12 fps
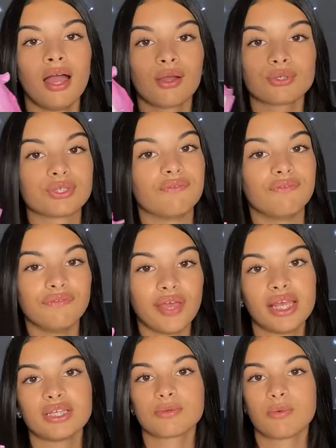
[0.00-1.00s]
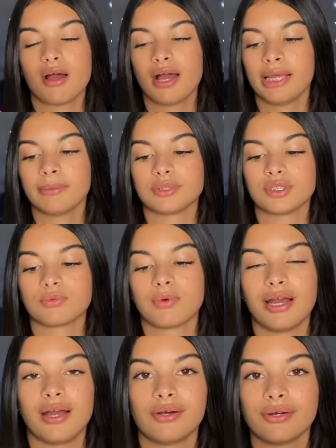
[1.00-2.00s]
Got some face wipes as
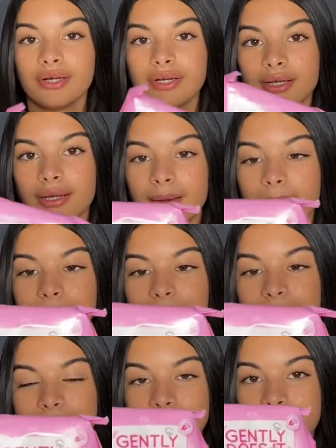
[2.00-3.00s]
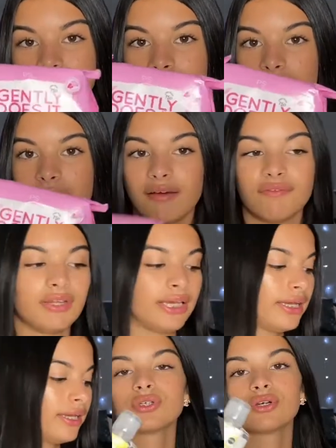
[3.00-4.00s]
well.
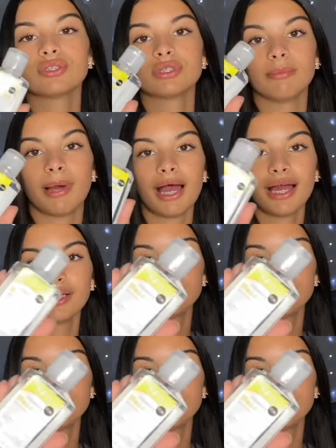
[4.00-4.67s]
Lovely. Got some hand